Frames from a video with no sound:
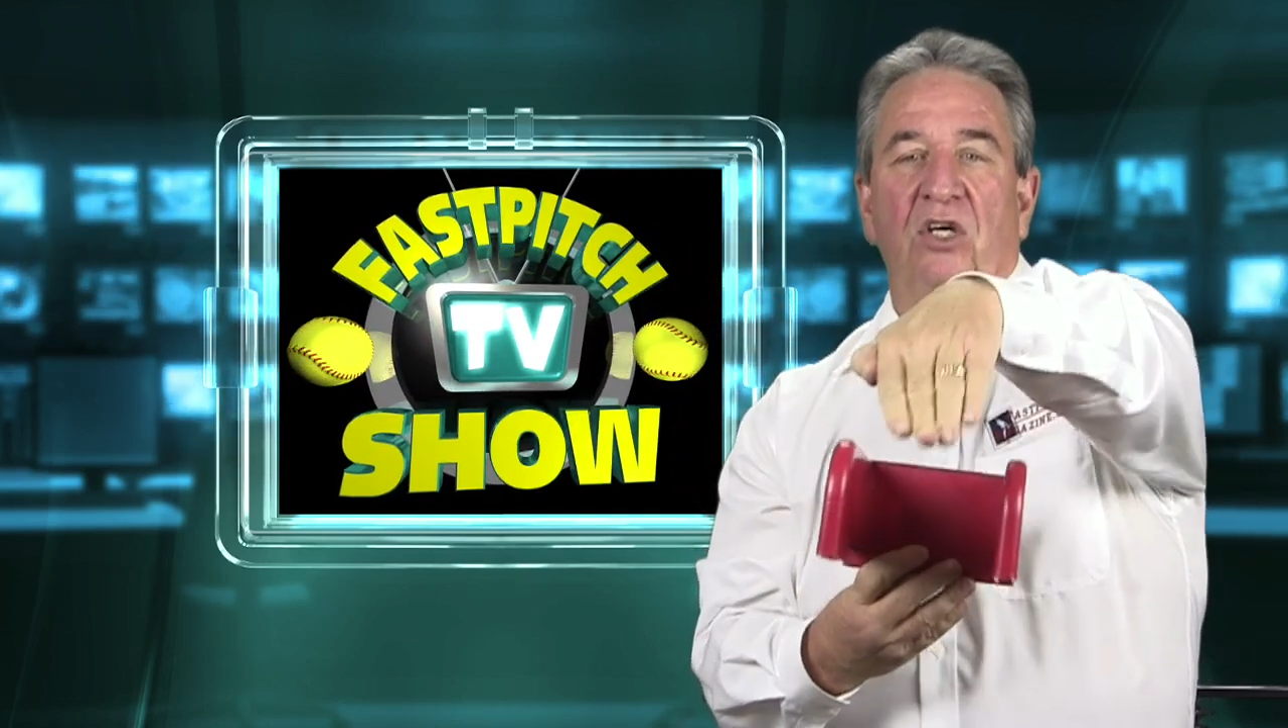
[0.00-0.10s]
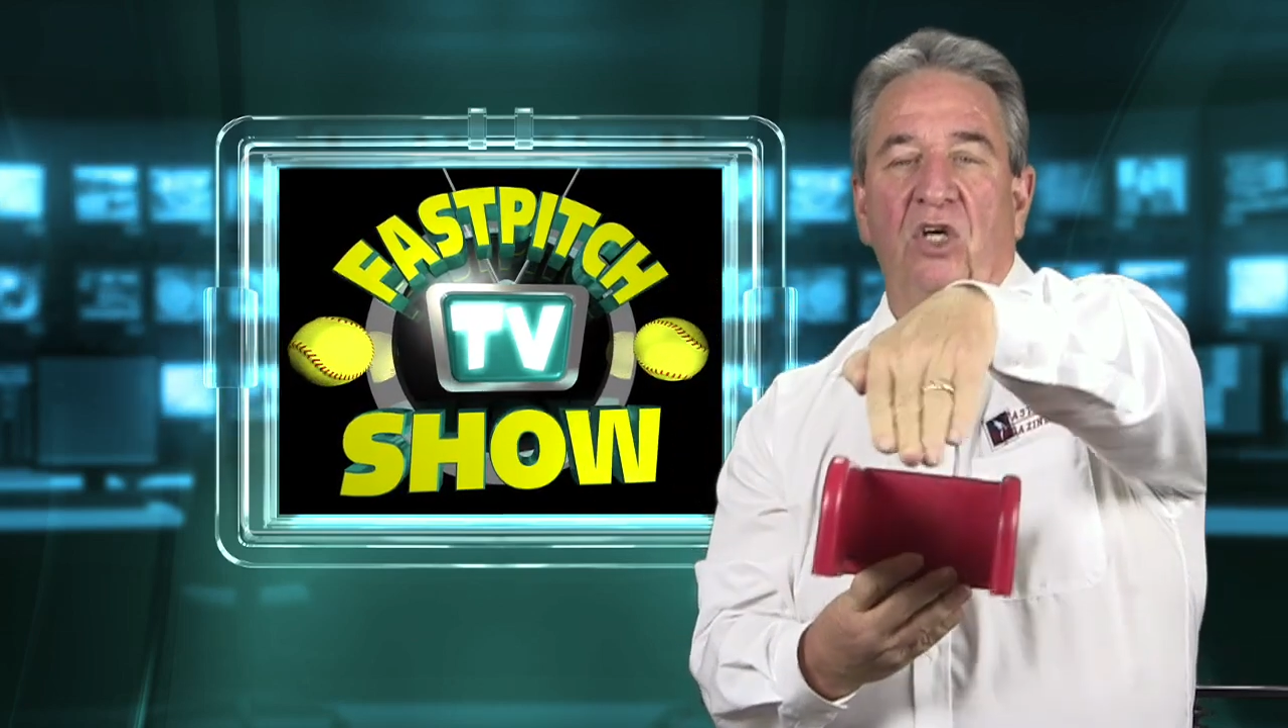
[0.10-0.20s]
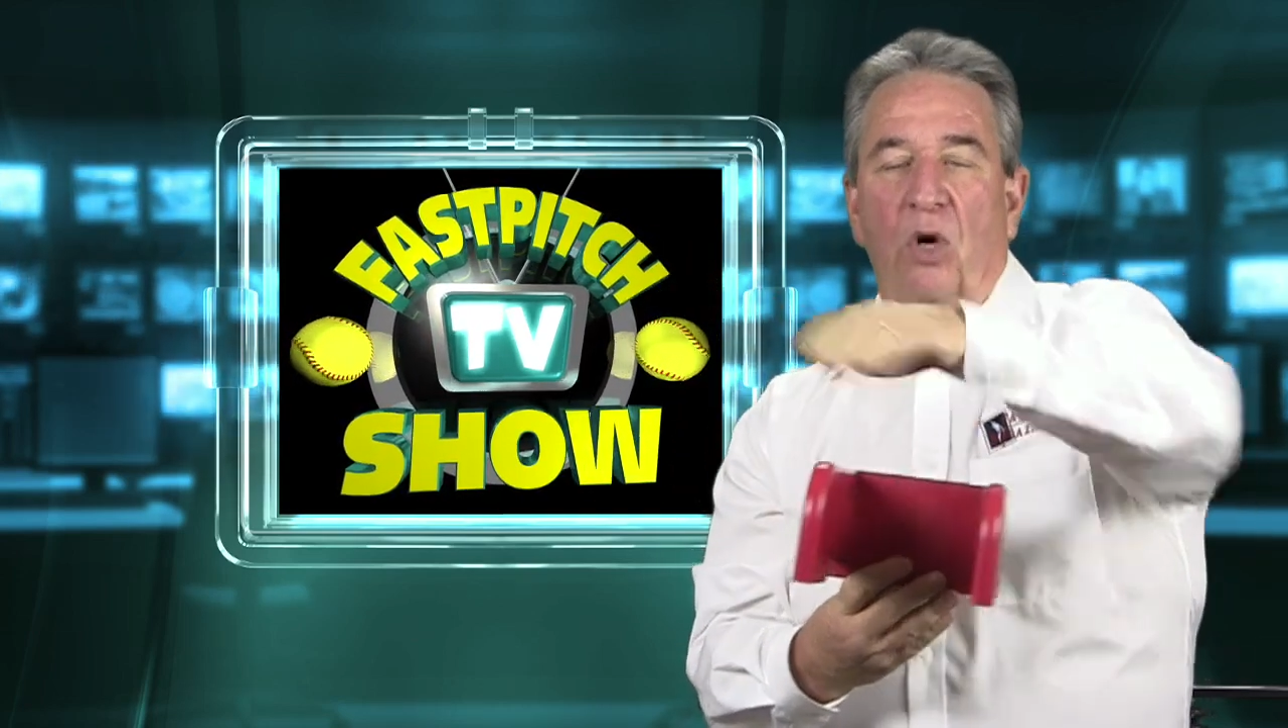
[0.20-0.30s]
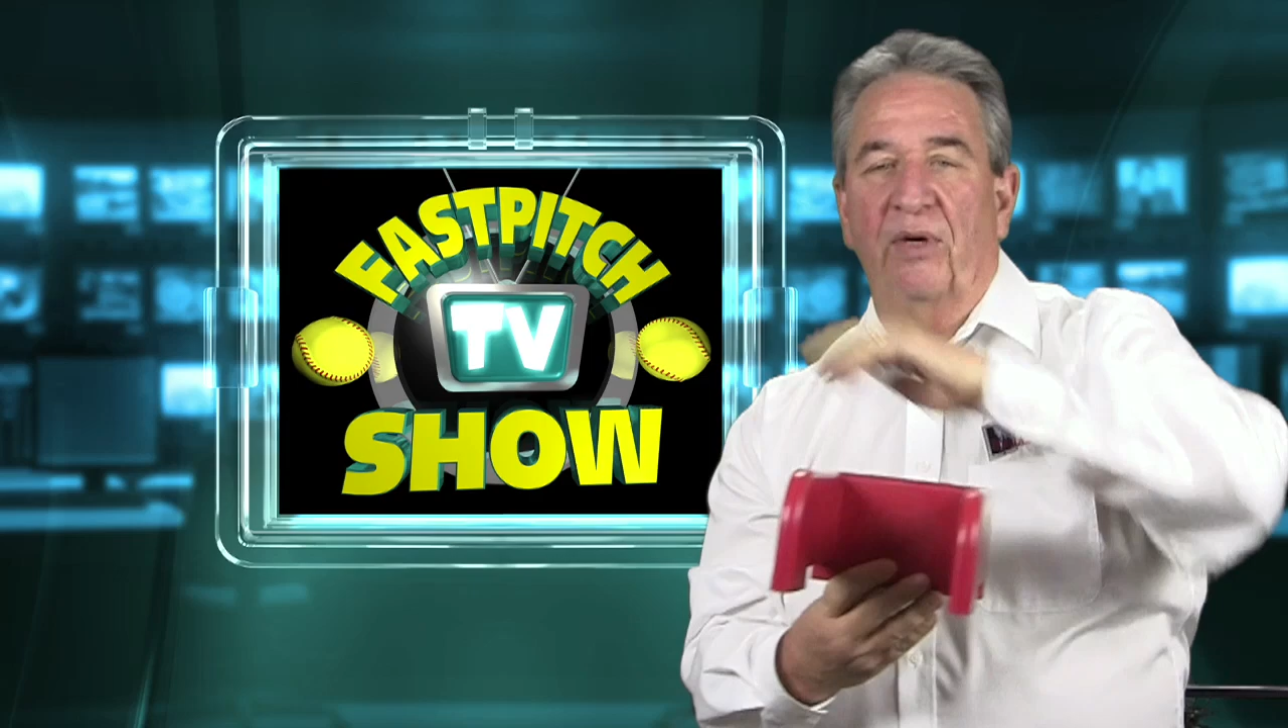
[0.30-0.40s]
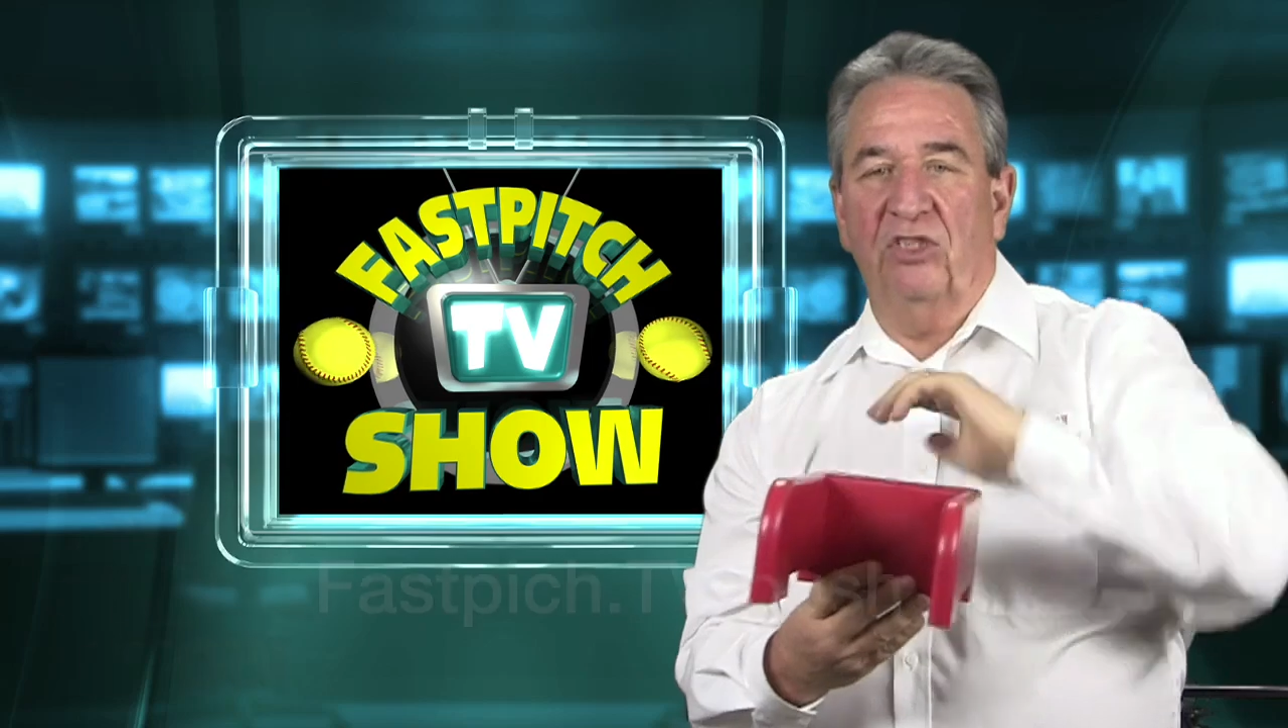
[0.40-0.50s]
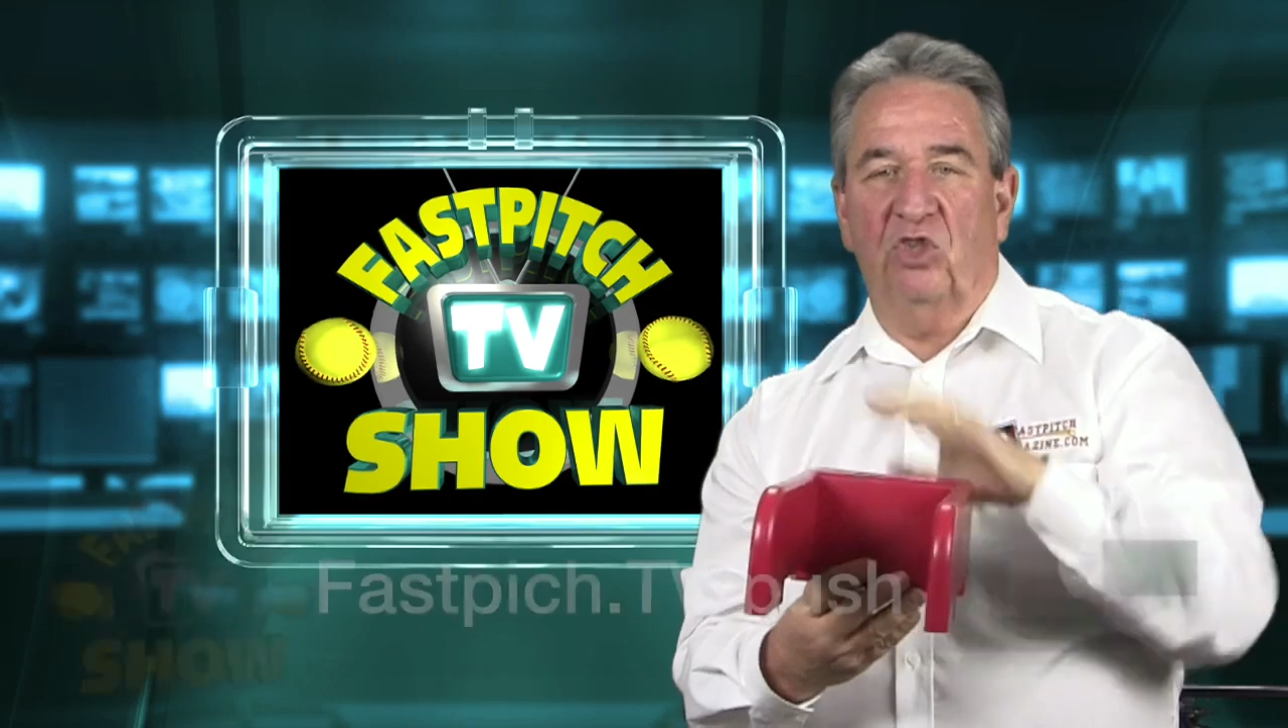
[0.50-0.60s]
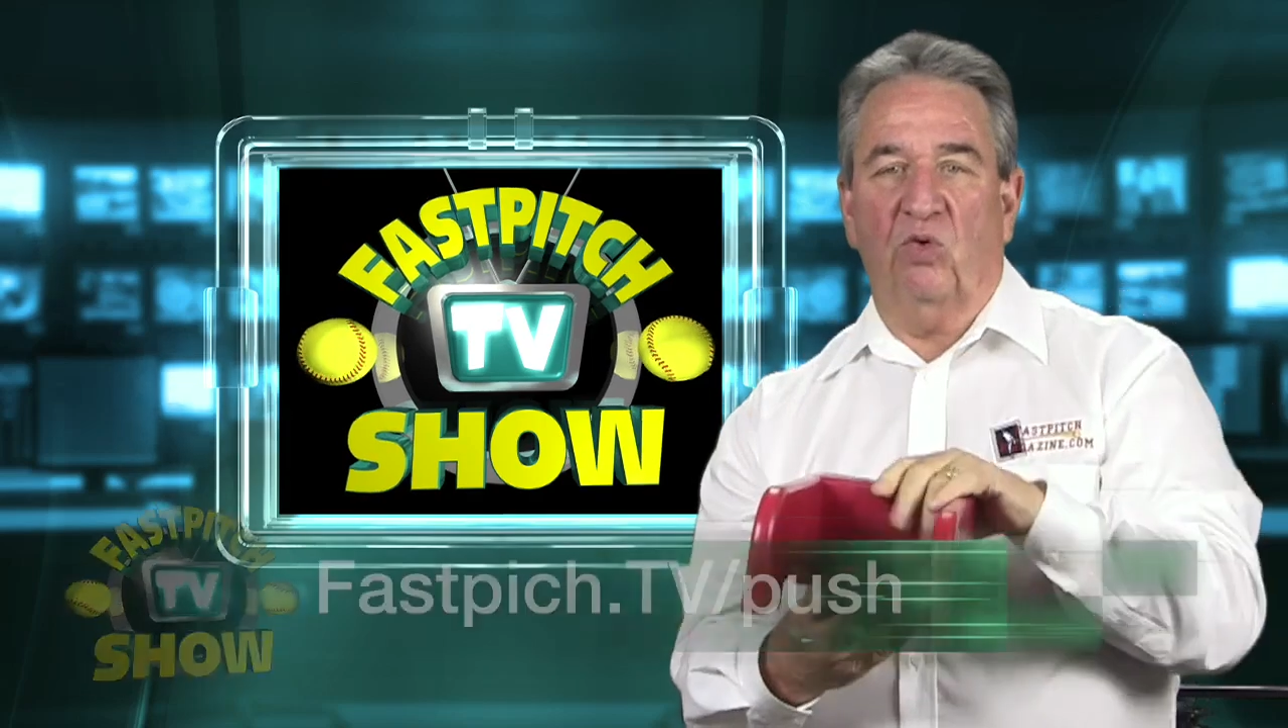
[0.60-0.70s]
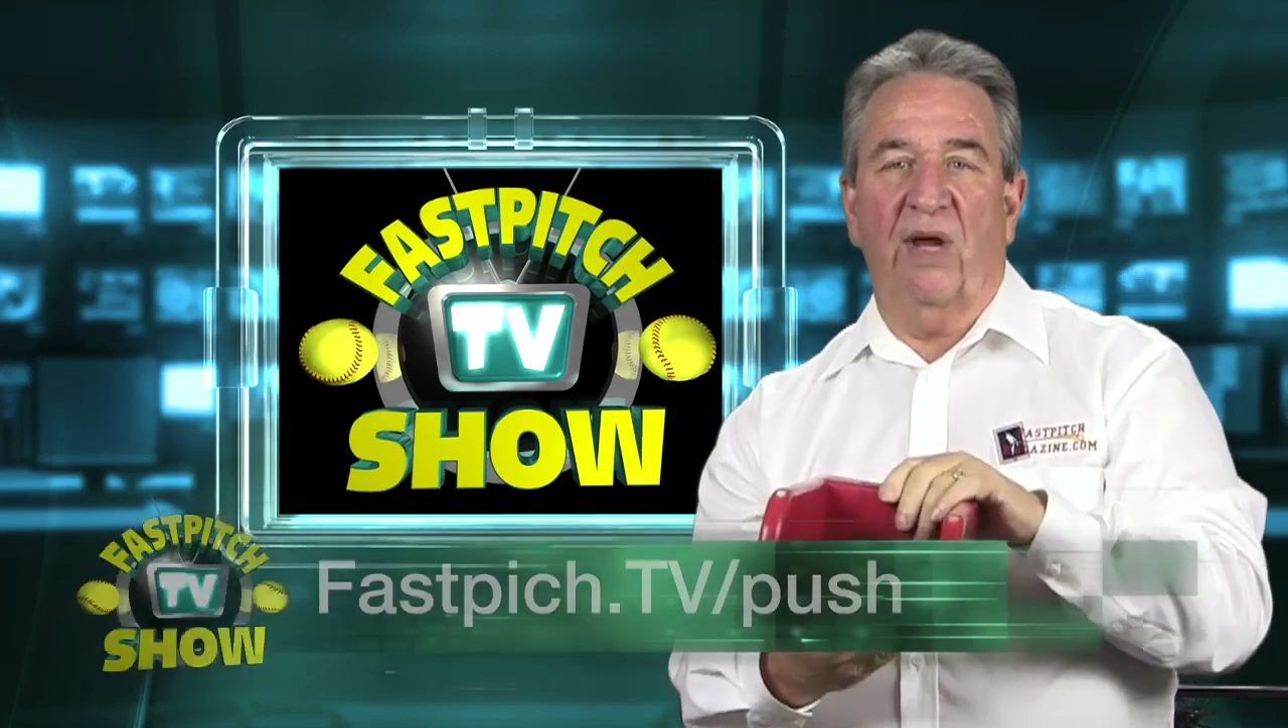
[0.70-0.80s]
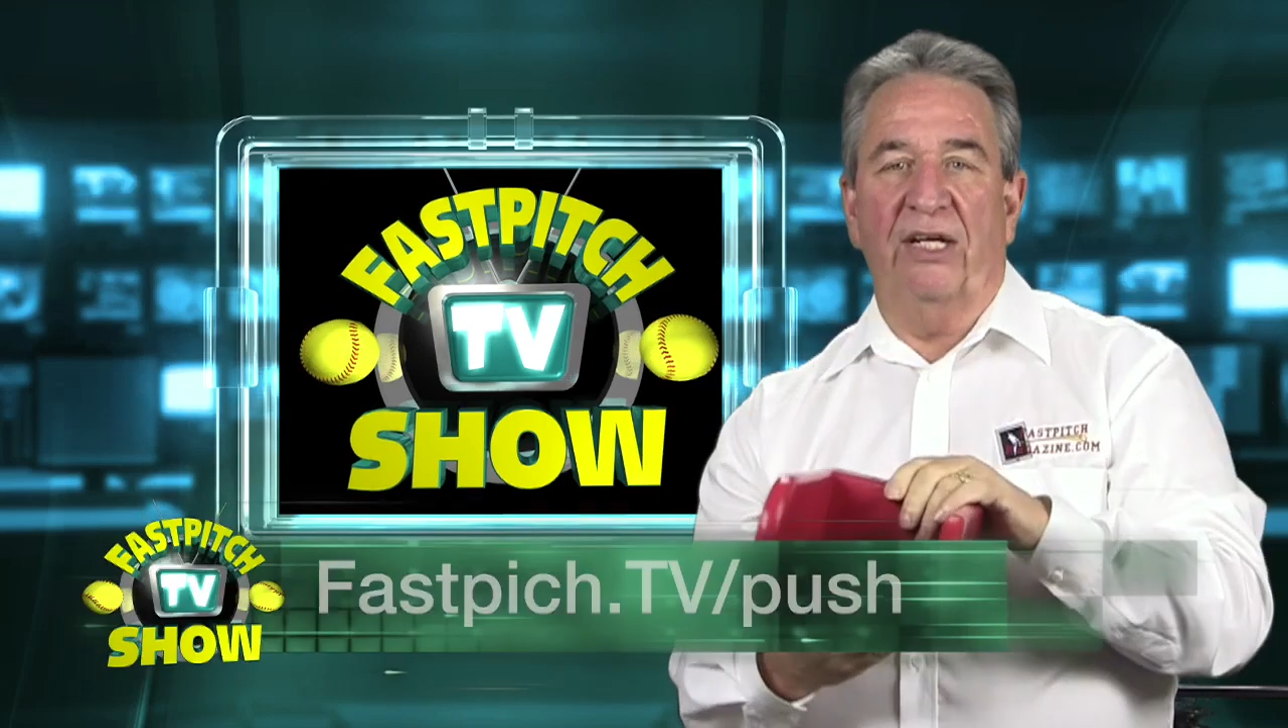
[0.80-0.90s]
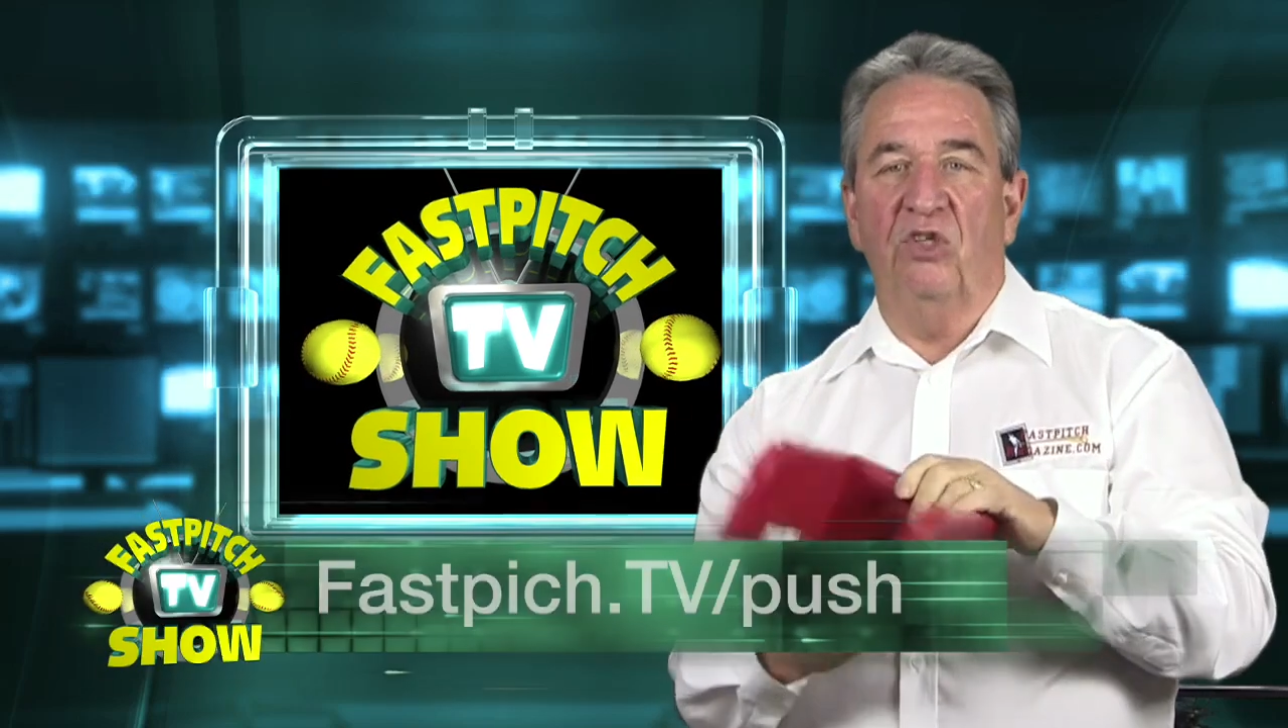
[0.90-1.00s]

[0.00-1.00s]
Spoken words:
going straight.